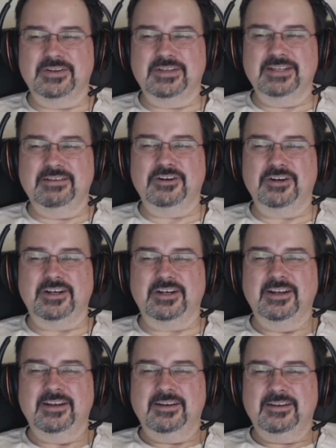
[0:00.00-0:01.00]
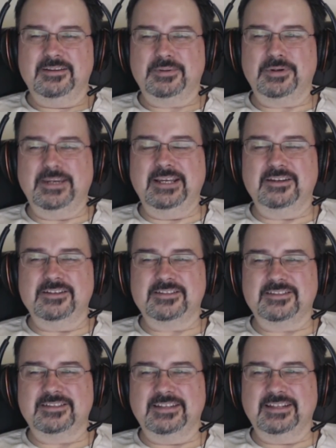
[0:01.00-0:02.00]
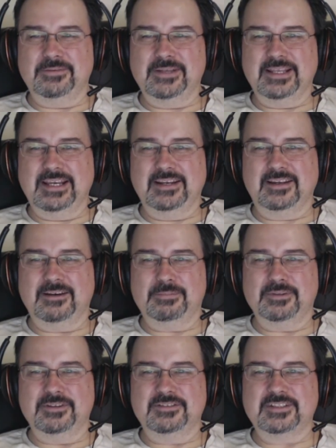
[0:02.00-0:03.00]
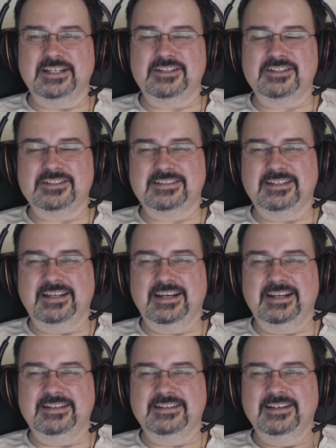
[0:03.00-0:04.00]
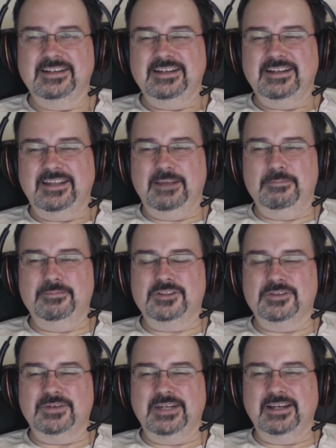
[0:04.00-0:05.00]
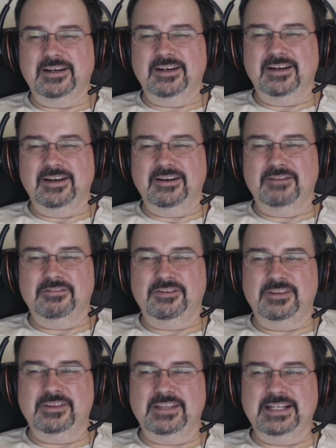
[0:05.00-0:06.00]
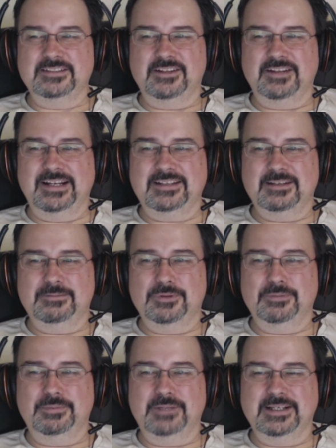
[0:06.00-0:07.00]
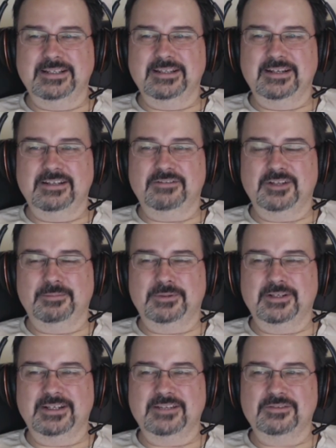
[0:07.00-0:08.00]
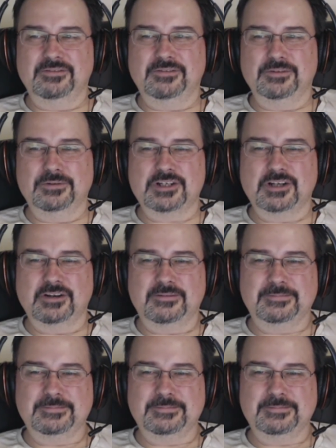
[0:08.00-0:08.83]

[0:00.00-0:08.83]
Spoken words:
and they've got the precursor to that where they had a couple of sketches that had him doing a few things like Ted Bullpit, and then they developed it into a full show.